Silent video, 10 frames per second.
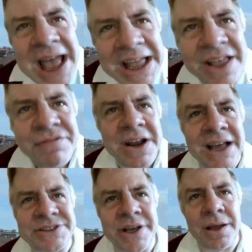a haven
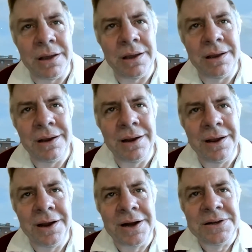asset.
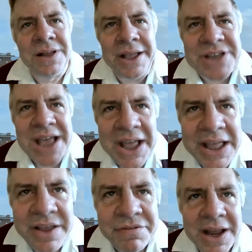It's a
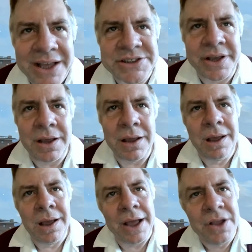haven asset.
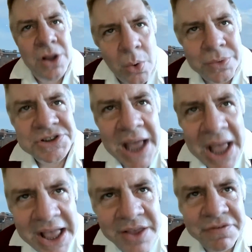And gold is a
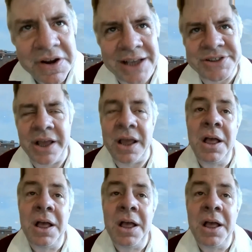haven asset.